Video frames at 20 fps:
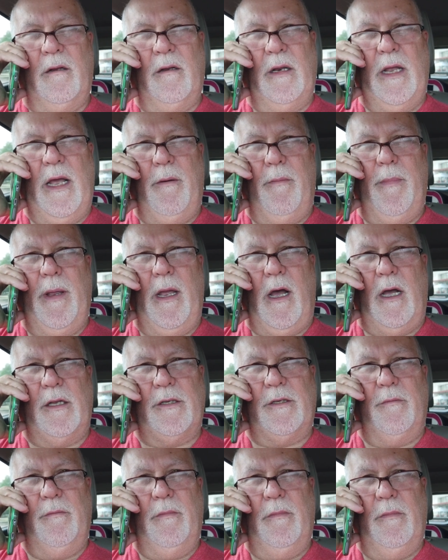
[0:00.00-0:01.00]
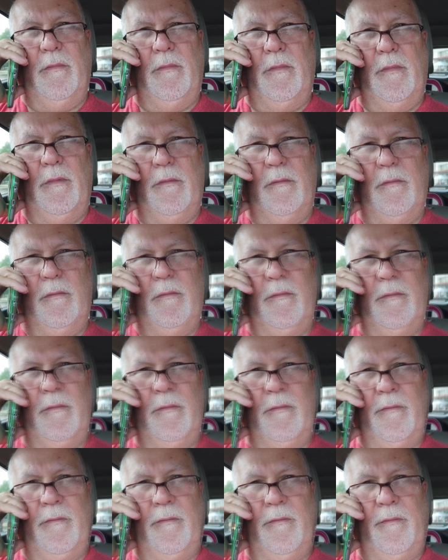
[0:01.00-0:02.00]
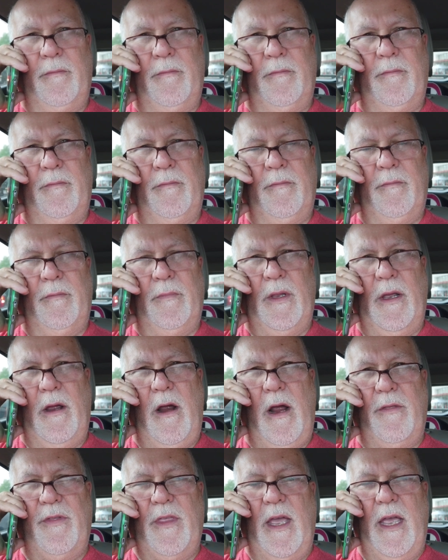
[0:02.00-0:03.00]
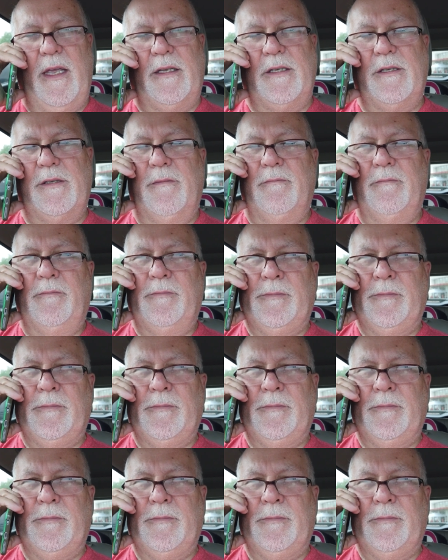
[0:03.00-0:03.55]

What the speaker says: That'll be awesome. All right, thanks.